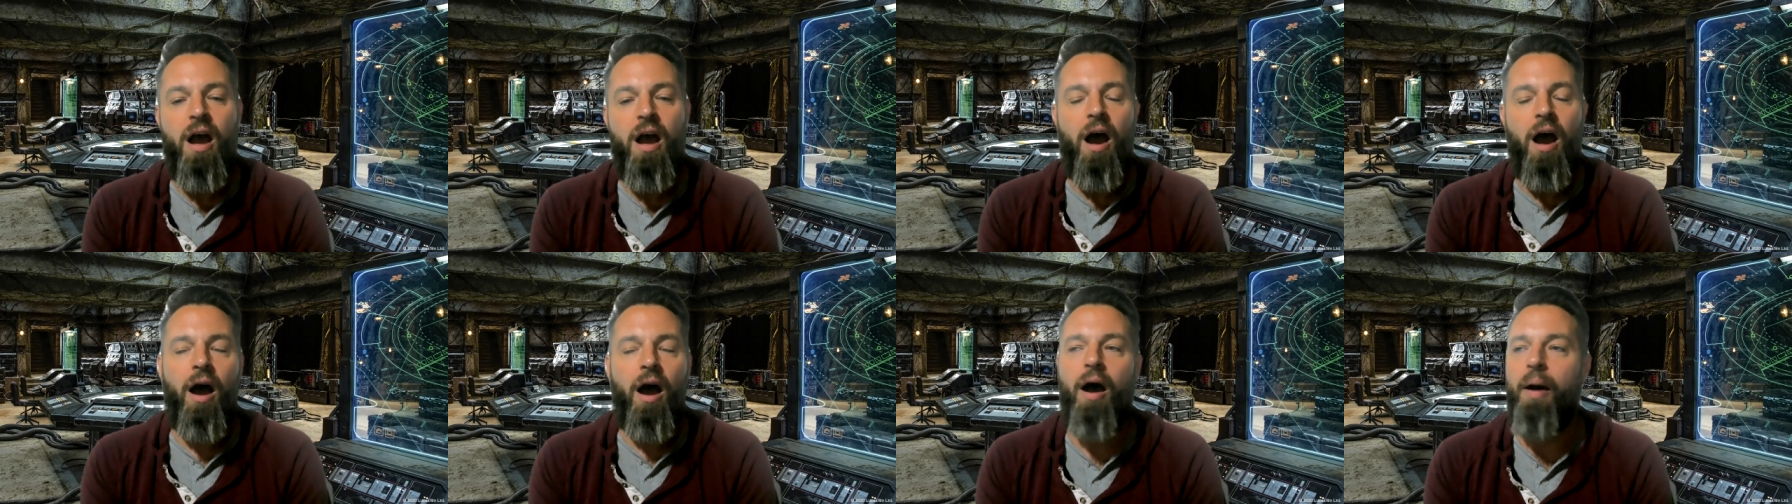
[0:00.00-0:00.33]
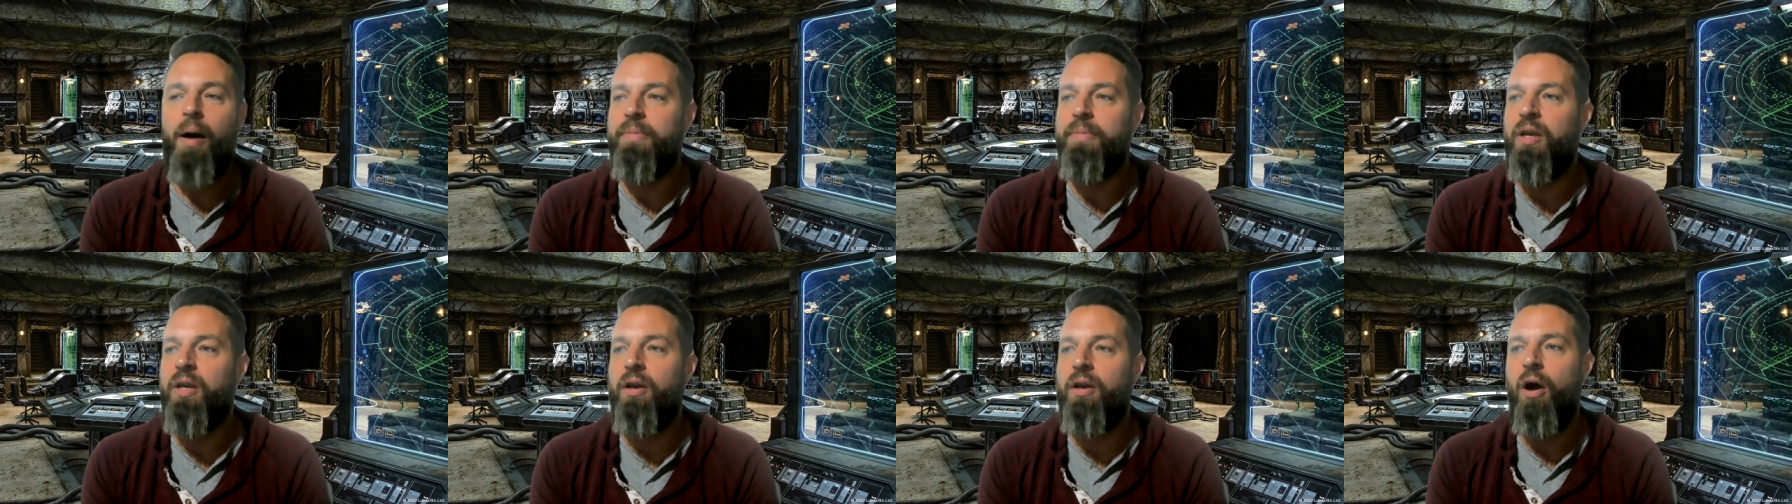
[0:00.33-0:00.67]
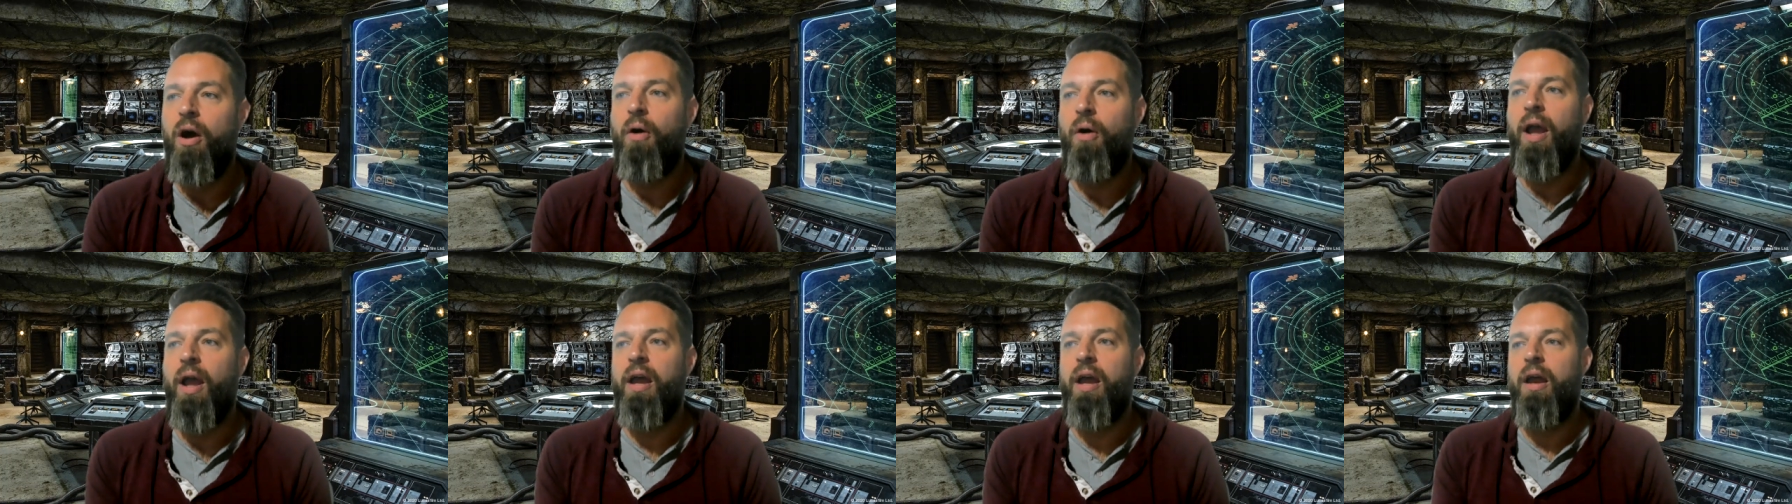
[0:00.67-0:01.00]
um, you
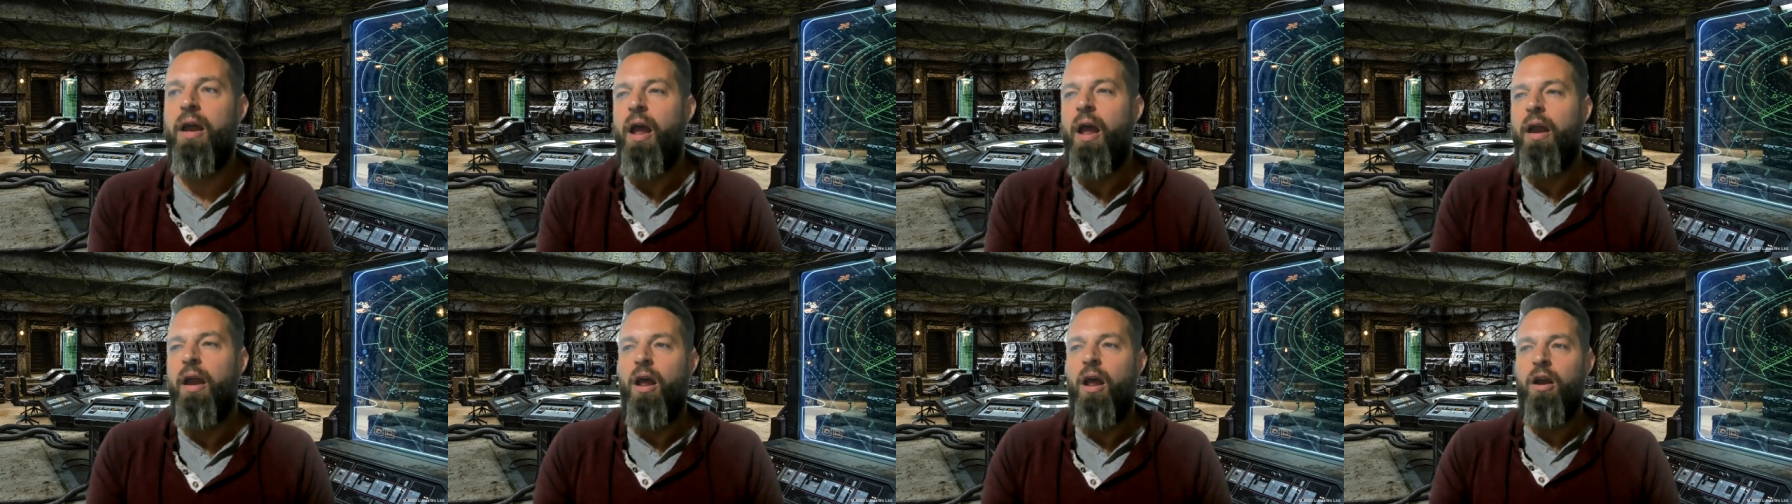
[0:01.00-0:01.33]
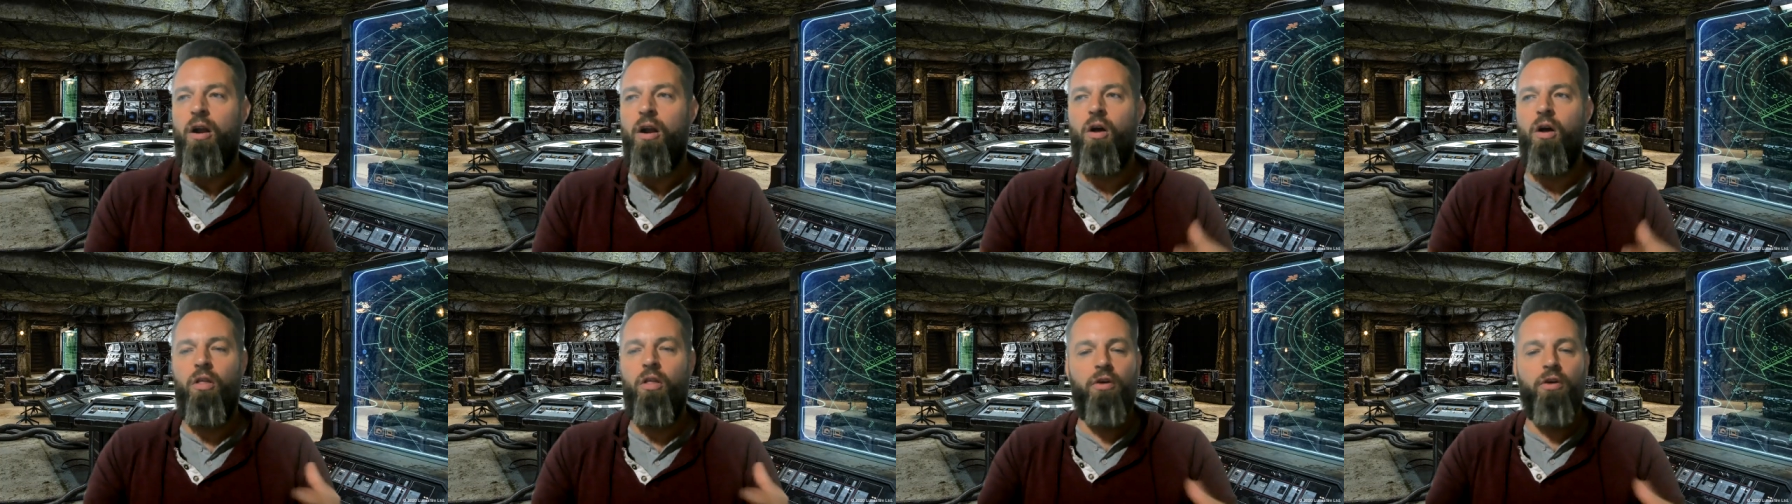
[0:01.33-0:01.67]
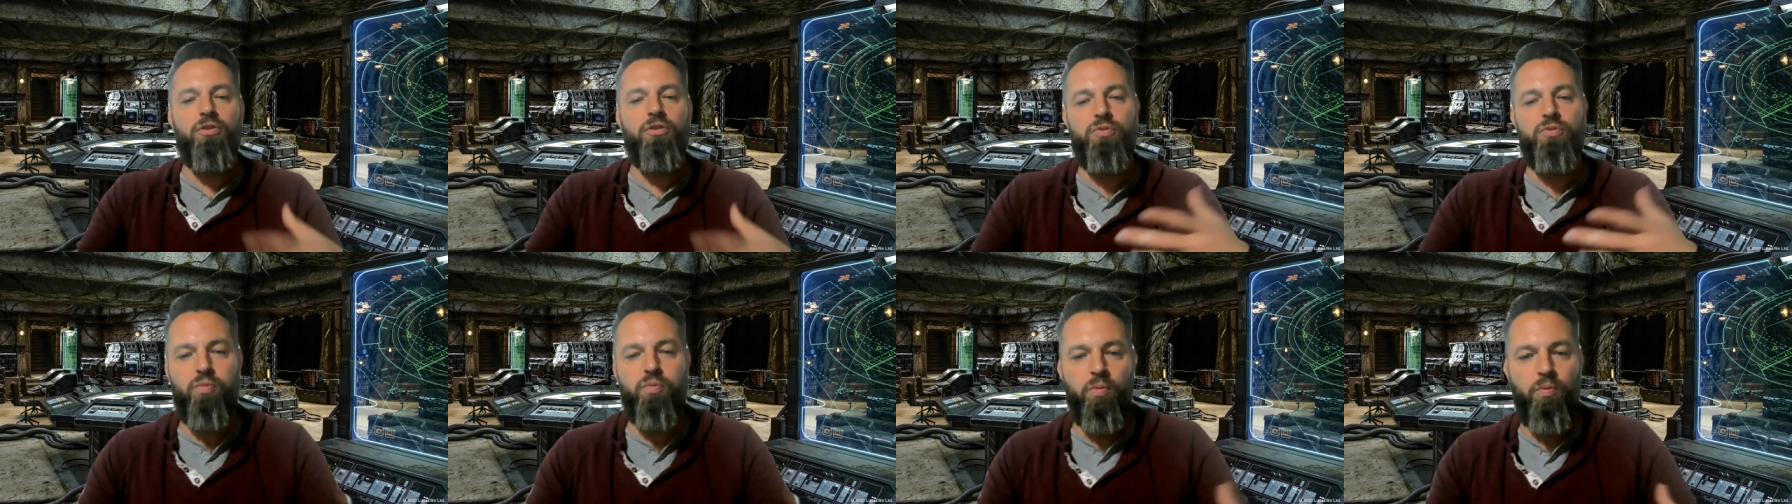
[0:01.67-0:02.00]
know, and, and all
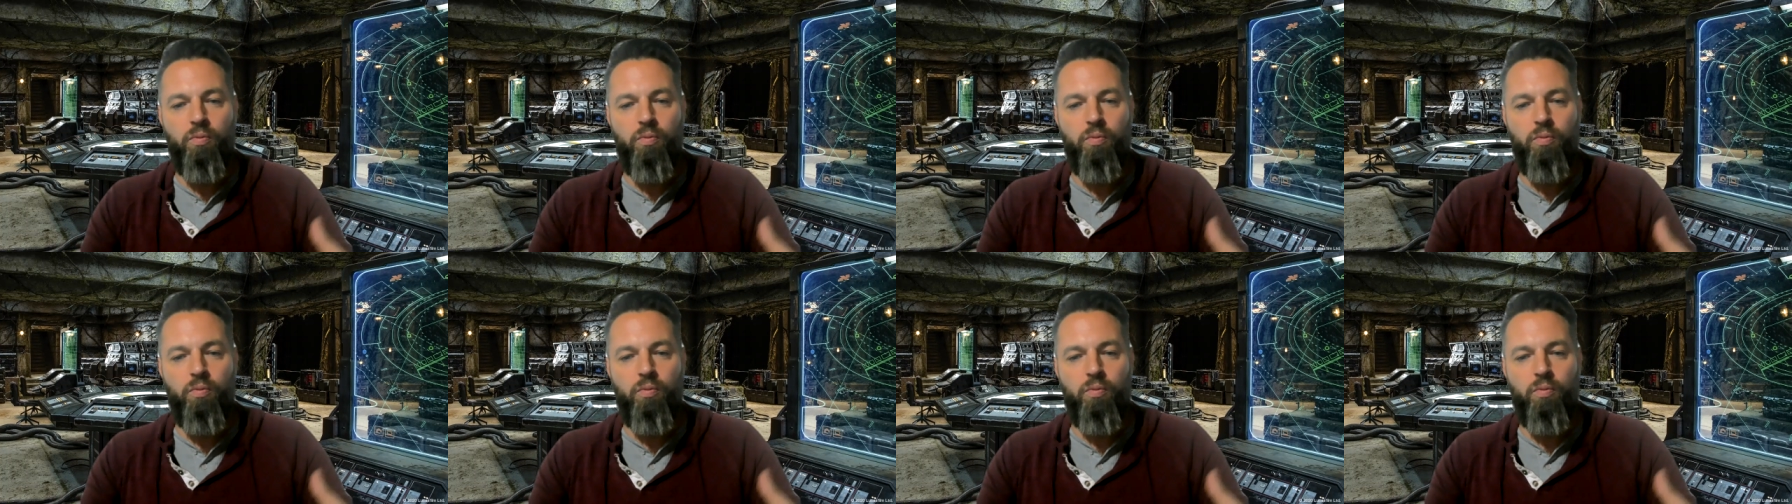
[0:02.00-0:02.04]
those